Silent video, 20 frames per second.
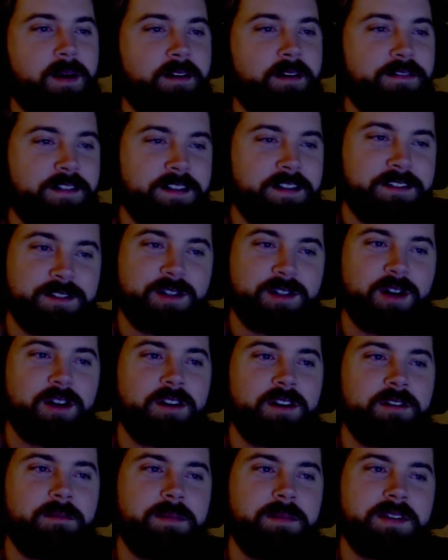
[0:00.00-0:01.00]

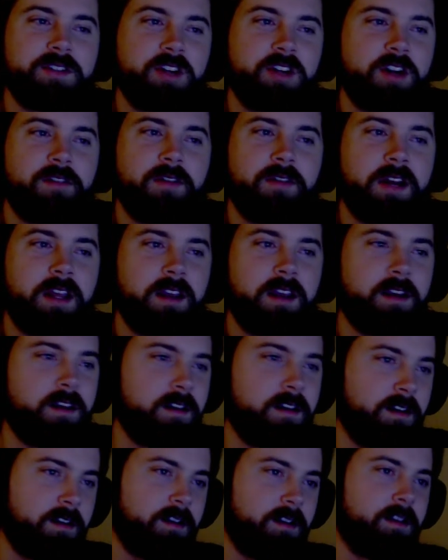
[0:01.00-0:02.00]
stern Miss Turvity
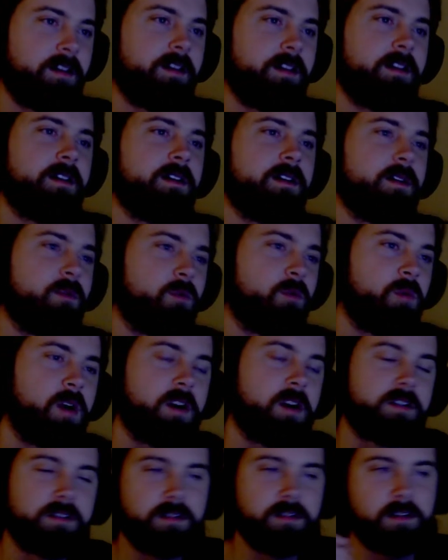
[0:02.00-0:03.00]

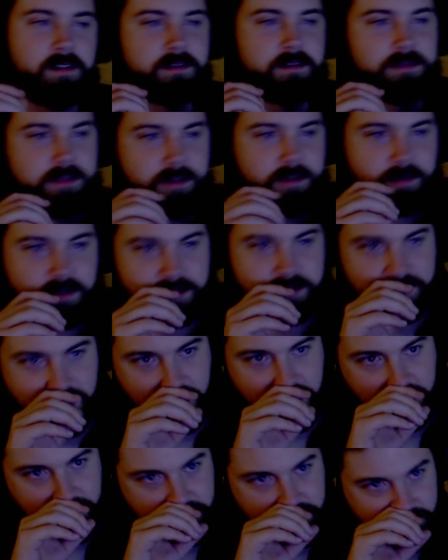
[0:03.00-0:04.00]
walked onto the
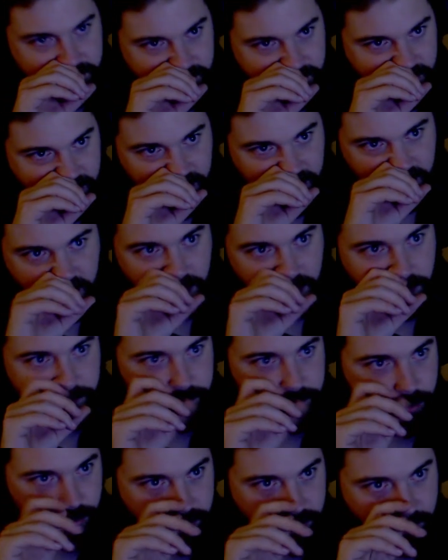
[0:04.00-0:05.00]
stage. Hello,
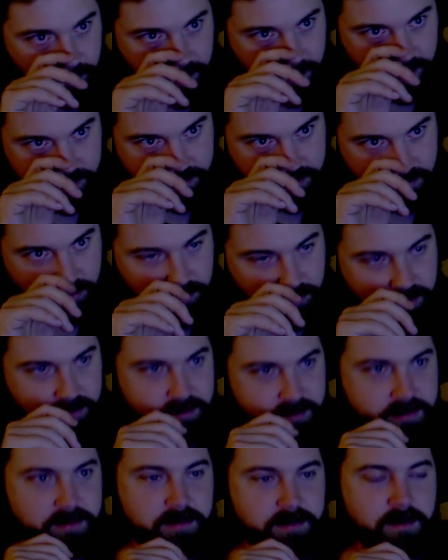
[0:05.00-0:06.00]
4th grade
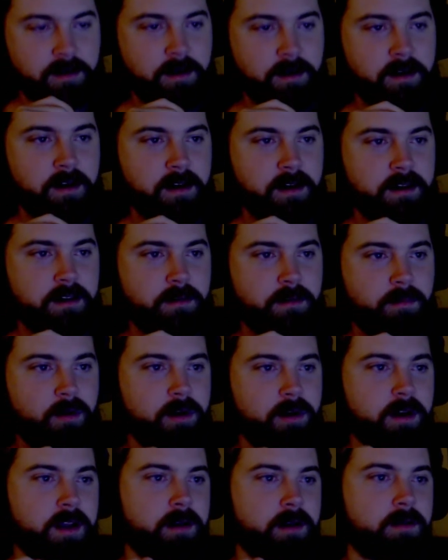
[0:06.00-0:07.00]
students. This
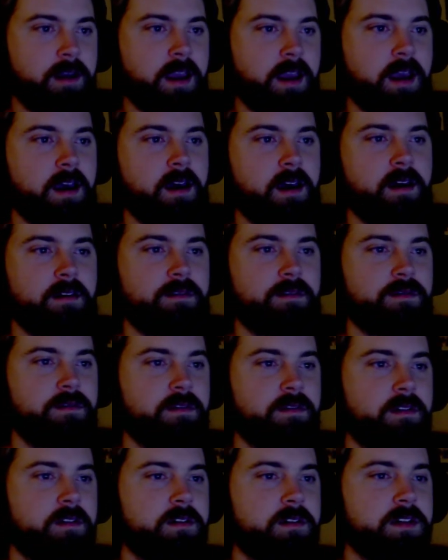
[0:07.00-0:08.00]
morning we have
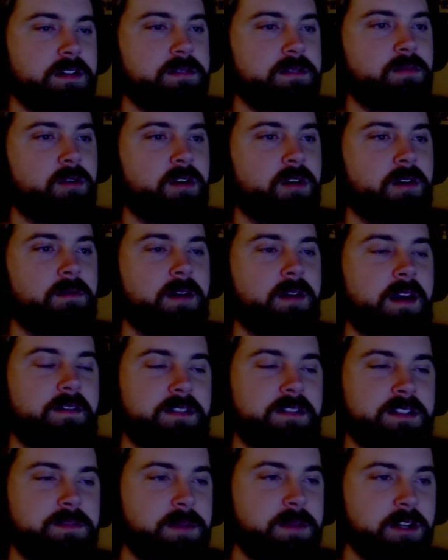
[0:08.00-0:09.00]
a
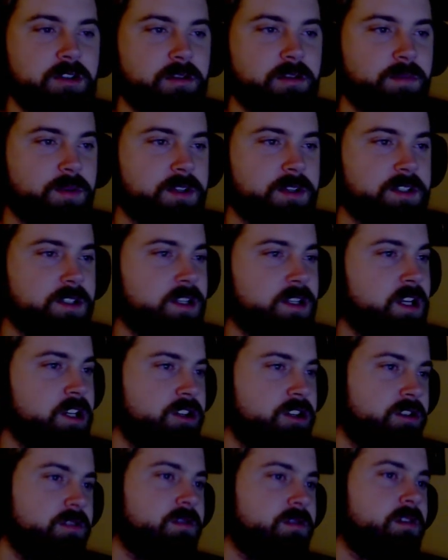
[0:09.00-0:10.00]
special
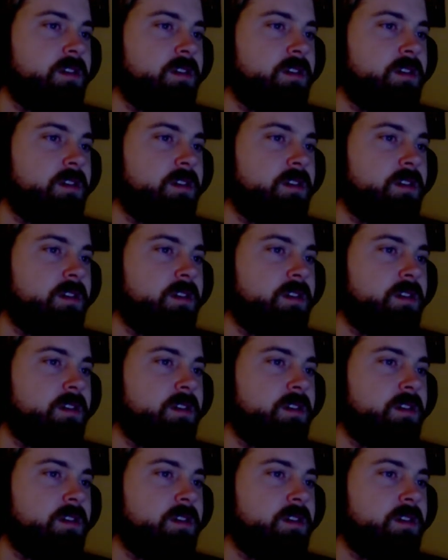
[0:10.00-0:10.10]
presentation